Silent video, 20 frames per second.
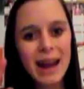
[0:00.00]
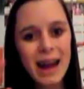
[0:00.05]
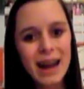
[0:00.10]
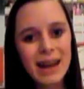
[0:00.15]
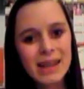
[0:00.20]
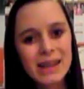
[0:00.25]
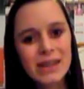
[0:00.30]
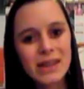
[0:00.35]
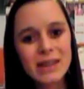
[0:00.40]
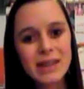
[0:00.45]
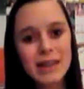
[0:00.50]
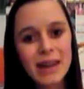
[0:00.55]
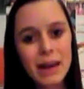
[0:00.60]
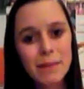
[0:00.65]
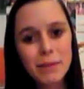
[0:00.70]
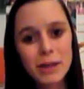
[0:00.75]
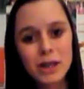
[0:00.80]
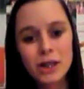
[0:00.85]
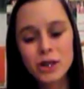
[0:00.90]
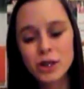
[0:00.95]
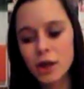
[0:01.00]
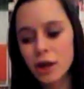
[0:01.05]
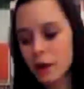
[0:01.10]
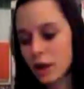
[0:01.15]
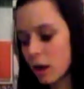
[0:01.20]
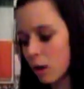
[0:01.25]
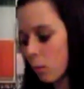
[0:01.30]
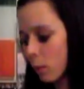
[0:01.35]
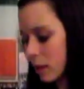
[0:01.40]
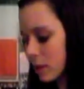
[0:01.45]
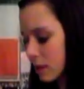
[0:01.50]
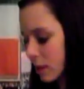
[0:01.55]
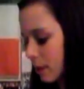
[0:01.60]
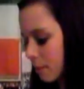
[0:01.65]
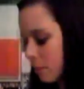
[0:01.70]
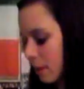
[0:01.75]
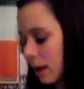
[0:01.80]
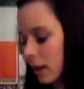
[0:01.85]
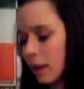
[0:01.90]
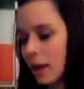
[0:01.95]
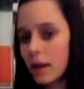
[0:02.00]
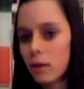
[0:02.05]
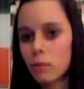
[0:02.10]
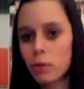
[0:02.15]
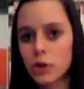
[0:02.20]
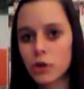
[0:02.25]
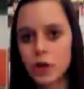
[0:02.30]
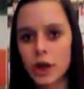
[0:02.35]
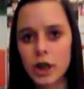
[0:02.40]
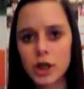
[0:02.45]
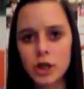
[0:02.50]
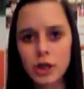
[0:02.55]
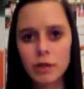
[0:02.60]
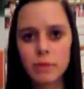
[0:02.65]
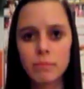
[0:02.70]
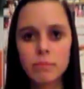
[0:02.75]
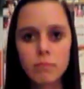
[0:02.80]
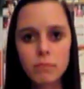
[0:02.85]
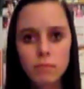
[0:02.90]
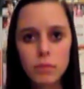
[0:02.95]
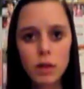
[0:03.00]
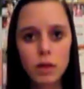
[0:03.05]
guys, so today I'm going to show you what's in my, like, One Direction